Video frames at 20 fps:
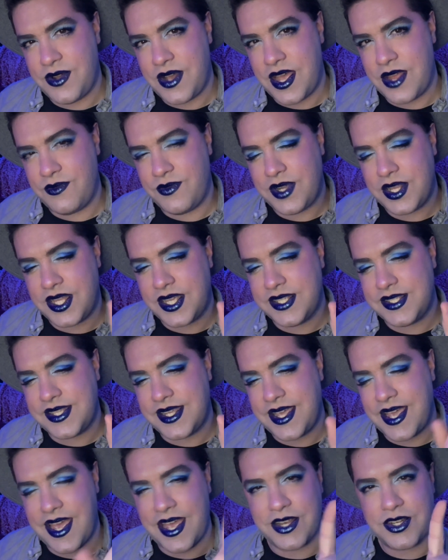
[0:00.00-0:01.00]
I realized I
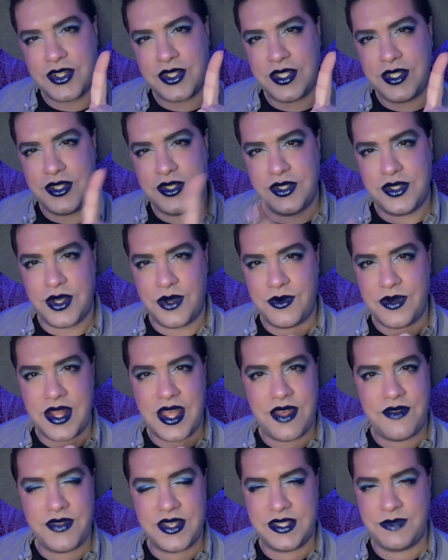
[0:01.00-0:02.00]
actually don't
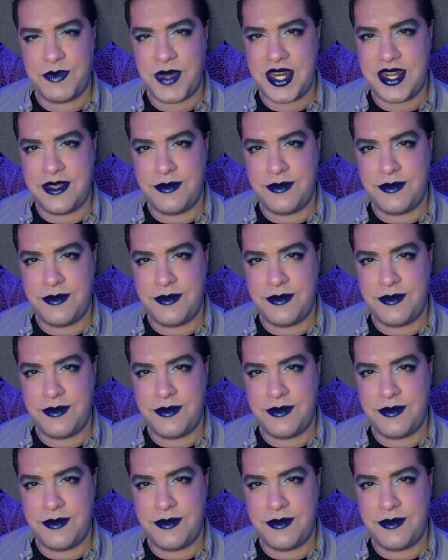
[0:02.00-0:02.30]
have as many